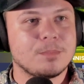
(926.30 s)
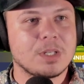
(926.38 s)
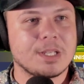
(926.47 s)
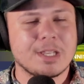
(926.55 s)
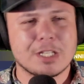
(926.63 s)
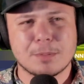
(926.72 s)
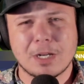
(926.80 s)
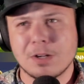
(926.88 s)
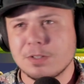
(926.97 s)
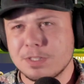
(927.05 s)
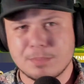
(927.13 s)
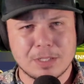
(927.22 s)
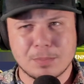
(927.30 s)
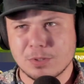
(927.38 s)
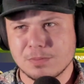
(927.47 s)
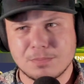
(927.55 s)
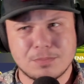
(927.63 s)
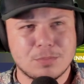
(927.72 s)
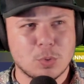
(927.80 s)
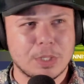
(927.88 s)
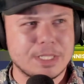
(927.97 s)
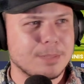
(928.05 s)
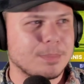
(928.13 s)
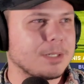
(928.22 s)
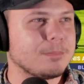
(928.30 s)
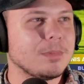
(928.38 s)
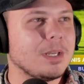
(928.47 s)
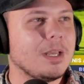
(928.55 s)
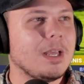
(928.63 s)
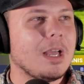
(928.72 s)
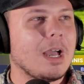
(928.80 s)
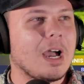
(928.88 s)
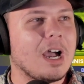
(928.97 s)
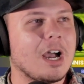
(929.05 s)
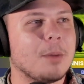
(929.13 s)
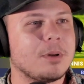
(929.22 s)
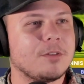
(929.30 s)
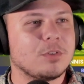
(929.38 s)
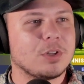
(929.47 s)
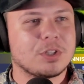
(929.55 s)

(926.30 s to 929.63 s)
It expires September 20-something. But if you look